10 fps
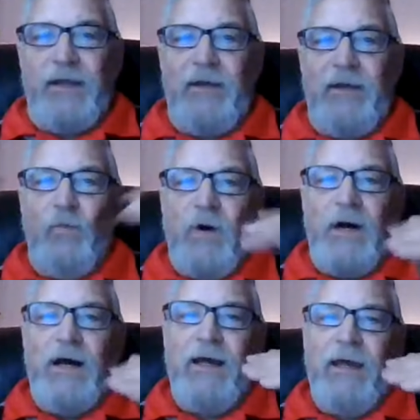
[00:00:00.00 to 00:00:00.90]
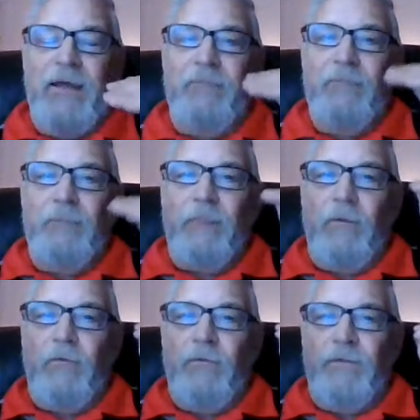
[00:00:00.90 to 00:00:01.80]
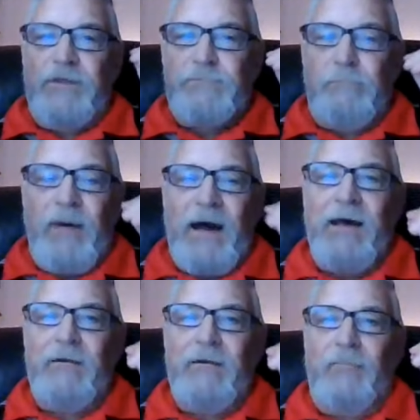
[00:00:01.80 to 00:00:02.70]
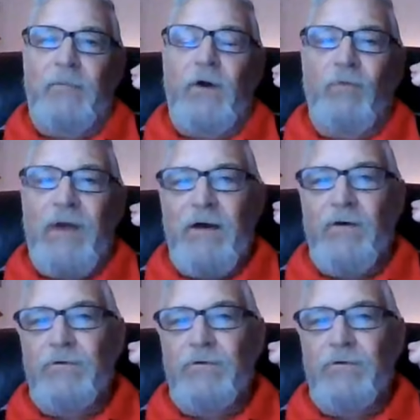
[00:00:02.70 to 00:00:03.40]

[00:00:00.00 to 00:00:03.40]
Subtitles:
why this bottom around